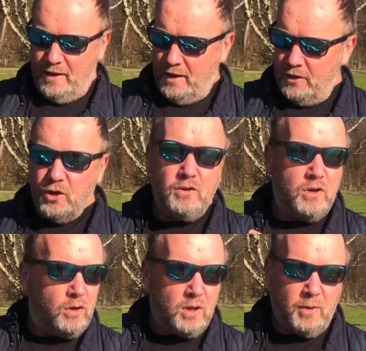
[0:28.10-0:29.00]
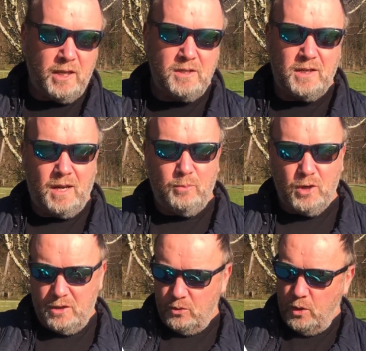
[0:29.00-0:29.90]
And you can read all about this in our
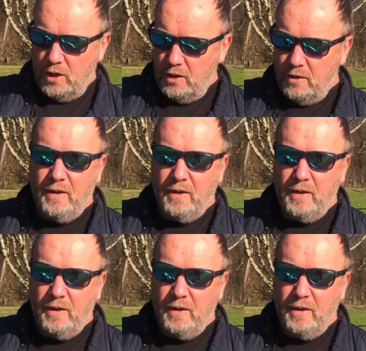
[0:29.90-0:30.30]
book as well.